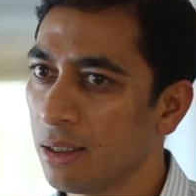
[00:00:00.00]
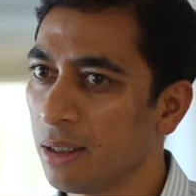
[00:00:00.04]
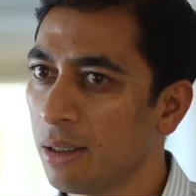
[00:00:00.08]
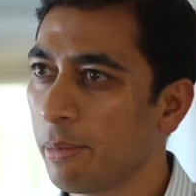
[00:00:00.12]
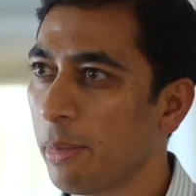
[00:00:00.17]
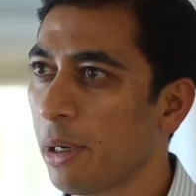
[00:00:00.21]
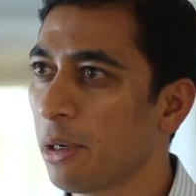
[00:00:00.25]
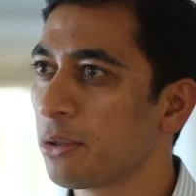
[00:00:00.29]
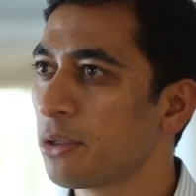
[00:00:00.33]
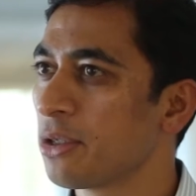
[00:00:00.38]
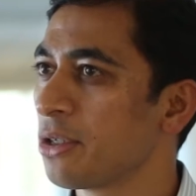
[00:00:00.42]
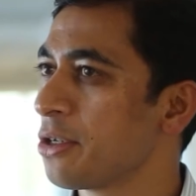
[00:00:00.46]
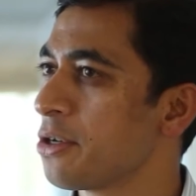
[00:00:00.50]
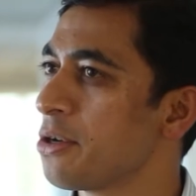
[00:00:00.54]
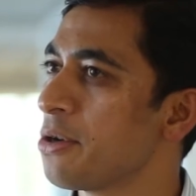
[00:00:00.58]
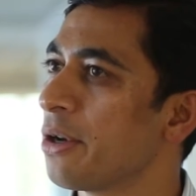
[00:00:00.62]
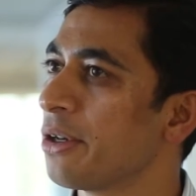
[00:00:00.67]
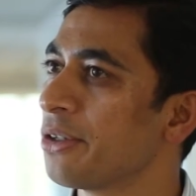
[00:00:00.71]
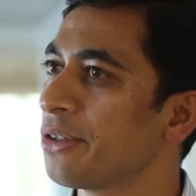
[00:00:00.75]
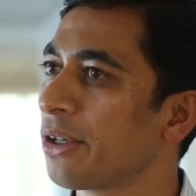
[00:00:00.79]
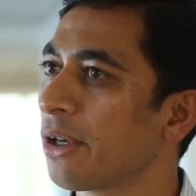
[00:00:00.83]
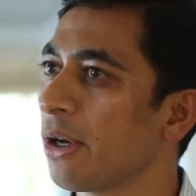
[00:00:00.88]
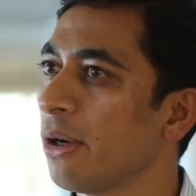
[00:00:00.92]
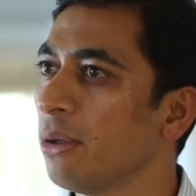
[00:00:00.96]
about 2
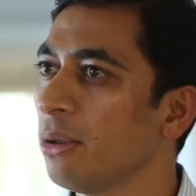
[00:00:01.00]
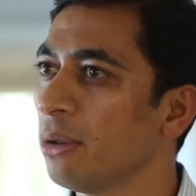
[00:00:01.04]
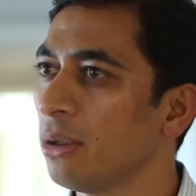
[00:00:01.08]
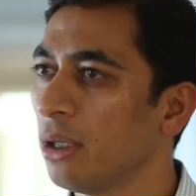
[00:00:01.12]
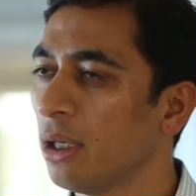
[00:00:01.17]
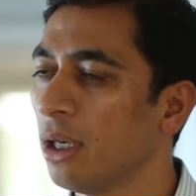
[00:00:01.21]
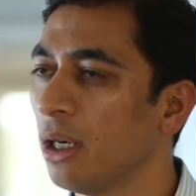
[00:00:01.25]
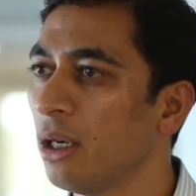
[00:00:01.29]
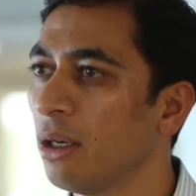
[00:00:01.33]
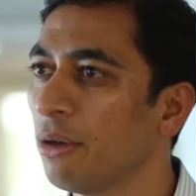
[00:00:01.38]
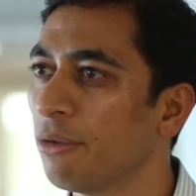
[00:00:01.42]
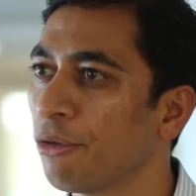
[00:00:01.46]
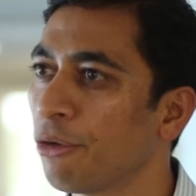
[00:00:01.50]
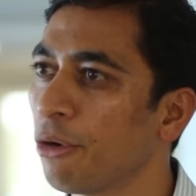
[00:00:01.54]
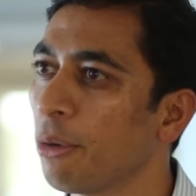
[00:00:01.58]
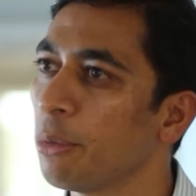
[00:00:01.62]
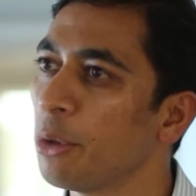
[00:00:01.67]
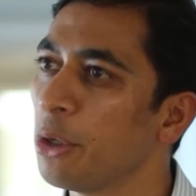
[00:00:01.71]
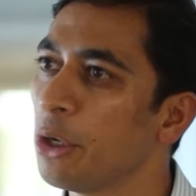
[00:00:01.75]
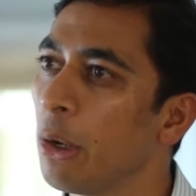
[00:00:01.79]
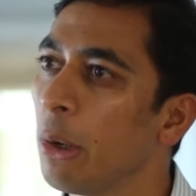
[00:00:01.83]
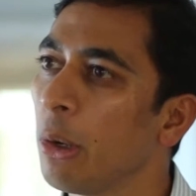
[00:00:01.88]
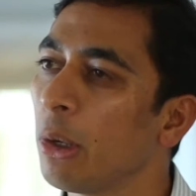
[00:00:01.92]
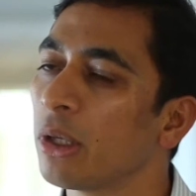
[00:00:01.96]
years ago
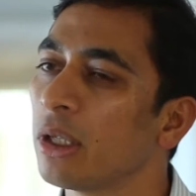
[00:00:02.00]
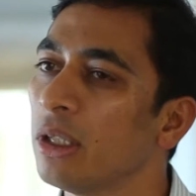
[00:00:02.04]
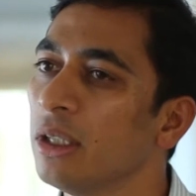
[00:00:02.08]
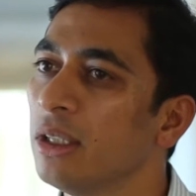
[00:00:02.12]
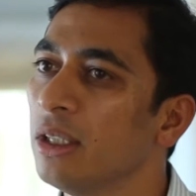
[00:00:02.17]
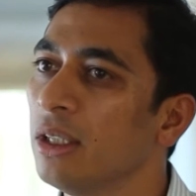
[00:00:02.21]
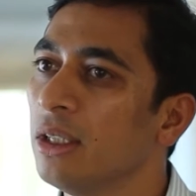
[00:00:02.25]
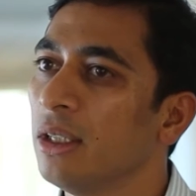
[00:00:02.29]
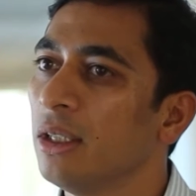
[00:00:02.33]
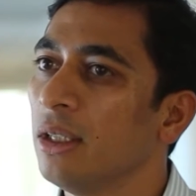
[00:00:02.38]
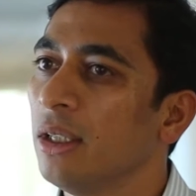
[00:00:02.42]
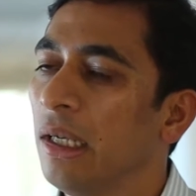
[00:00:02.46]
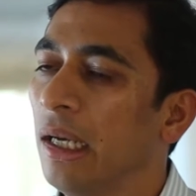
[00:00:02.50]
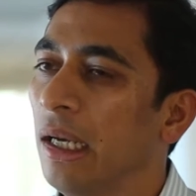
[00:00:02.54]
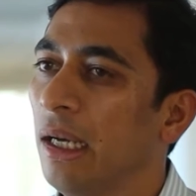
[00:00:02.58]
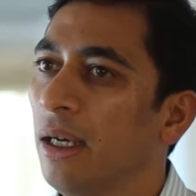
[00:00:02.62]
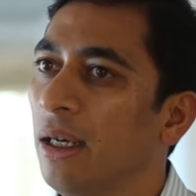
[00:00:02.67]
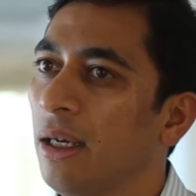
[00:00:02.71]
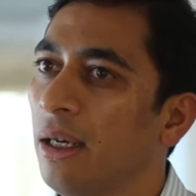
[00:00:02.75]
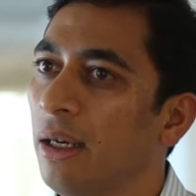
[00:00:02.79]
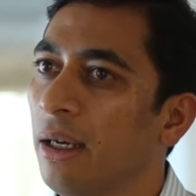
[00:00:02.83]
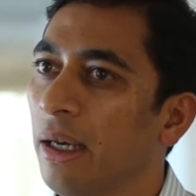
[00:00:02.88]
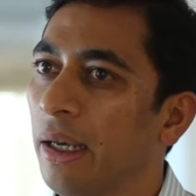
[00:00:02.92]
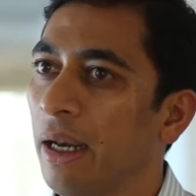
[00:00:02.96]
from New York.
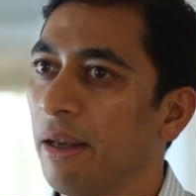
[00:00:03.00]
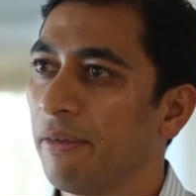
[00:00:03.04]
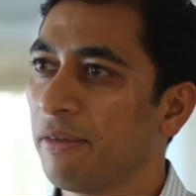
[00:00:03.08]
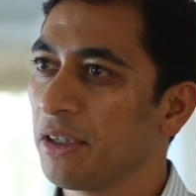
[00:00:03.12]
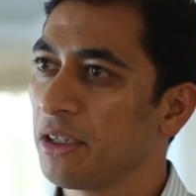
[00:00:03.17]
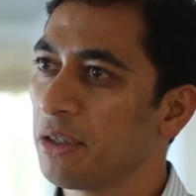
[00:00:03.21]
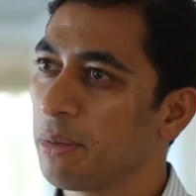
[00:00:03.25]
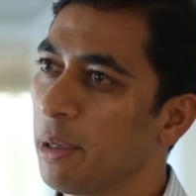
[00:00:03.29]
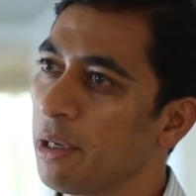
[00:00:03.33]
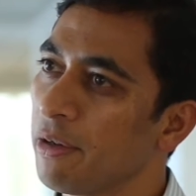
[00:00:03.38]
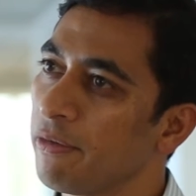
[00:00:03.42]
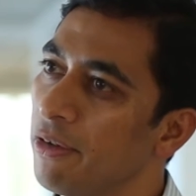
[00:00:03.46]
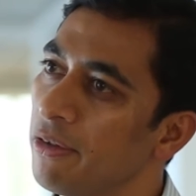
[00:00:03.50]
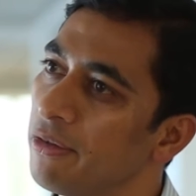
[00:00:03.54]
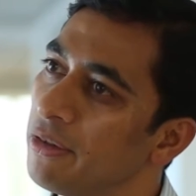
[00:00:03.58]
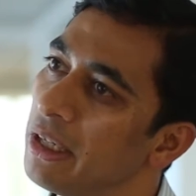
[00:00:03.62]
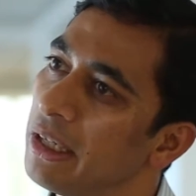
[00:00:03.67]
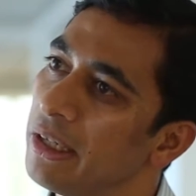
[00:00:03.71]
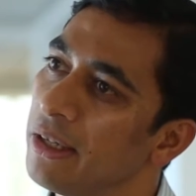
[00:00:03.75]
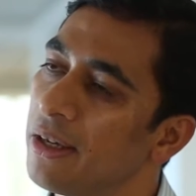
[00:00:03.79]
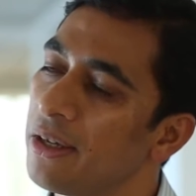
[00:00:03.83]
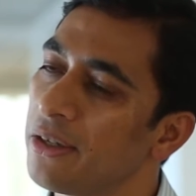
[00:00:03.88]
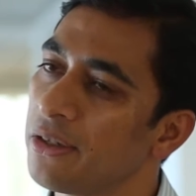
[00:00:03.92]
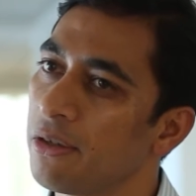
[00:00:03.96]
And having spent
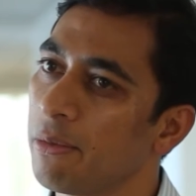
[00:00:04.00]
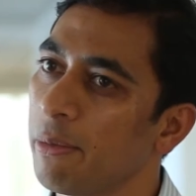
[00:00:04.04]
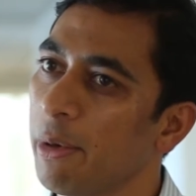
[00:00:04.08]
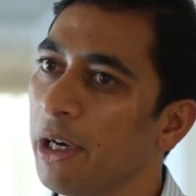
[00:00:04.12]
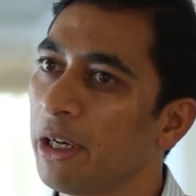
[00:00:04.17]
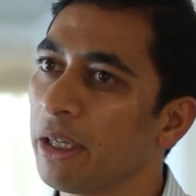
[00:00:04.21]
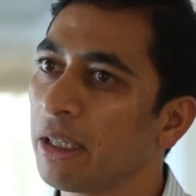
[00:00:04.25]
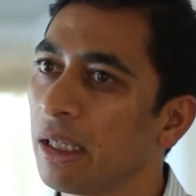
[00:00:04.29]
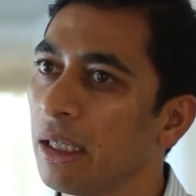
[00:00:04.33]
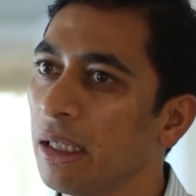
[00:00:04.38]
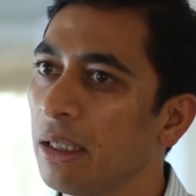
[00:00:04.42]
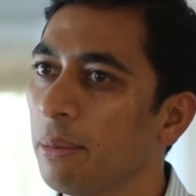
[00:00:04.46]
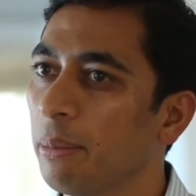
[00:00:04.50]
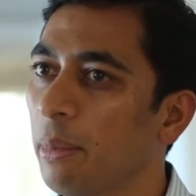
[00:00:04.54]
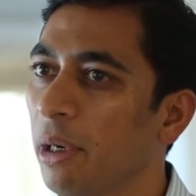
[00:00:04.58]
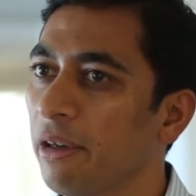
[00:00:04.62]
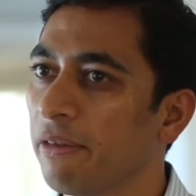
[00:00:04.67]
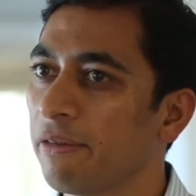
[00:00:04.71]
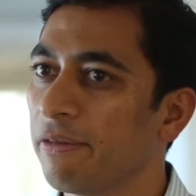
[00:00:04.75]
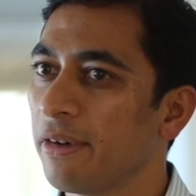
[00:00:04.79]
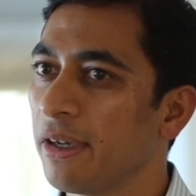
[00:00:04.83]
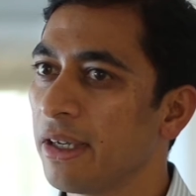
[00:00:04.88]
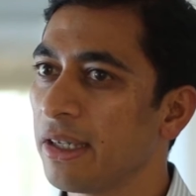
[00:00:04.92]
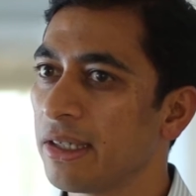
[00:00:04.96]
15 years in America,
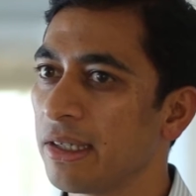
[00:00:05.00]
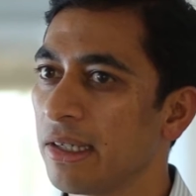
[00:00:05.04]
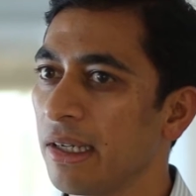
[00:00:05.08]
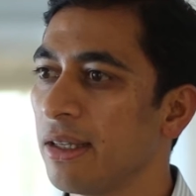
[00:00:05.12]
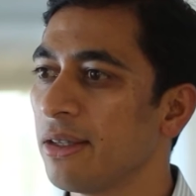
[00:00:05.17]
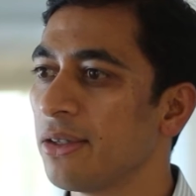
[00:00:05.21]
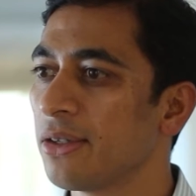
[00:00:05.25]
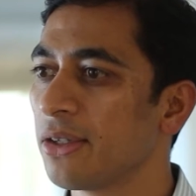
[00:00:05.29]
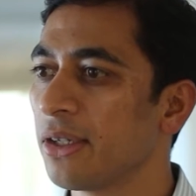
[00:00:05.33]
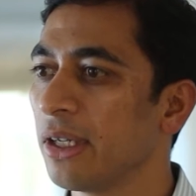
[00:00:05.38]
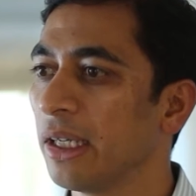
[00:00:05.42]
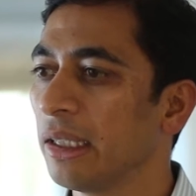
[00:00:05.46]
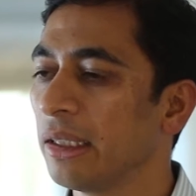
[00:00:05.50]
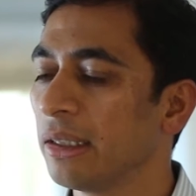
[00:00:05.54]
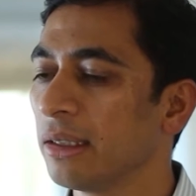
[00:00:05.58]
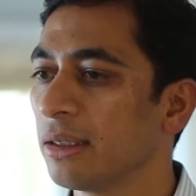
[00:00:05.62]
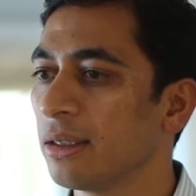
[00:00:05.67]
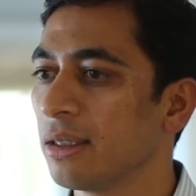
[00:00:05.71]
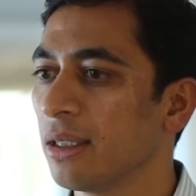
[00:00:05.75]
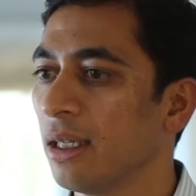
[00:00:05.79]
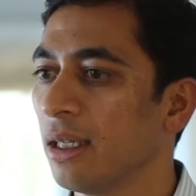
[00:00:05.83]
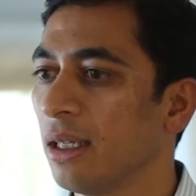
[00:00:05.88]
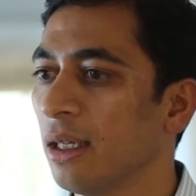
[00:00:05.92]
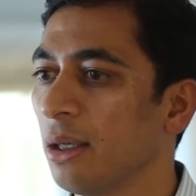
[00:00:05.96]
my first
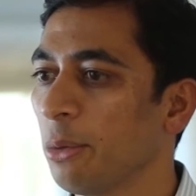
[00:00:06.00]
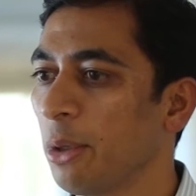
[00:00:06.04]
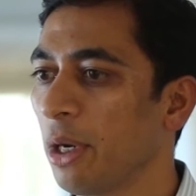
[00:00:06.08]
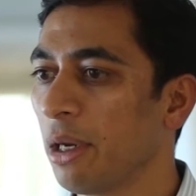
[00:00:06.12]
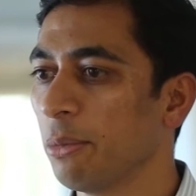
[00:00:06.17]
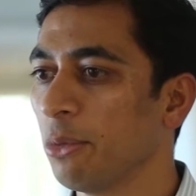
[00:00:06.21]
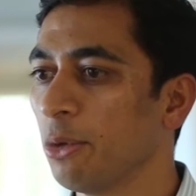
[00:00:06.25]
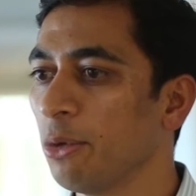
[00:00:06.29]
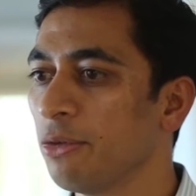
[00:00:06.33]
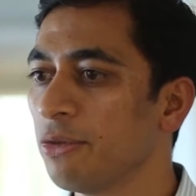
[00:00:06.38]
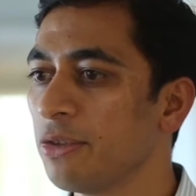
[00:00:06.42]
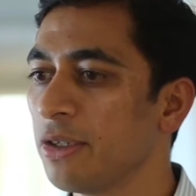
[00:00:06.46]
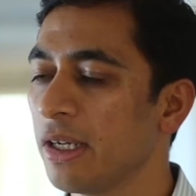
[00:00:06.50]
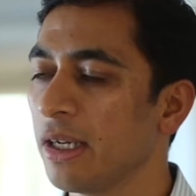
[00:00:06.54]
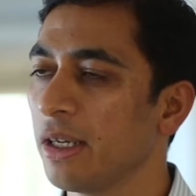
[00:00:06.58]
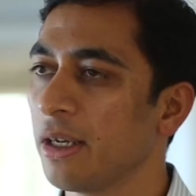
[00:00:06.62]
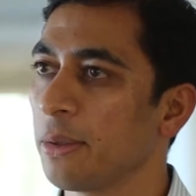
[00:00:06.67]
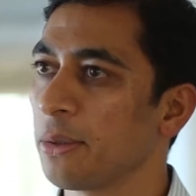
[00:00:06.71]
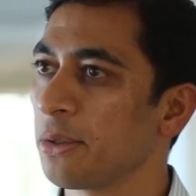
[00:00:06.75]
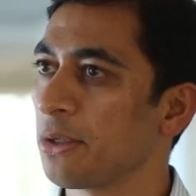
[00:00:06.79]
instinct when I moved here and I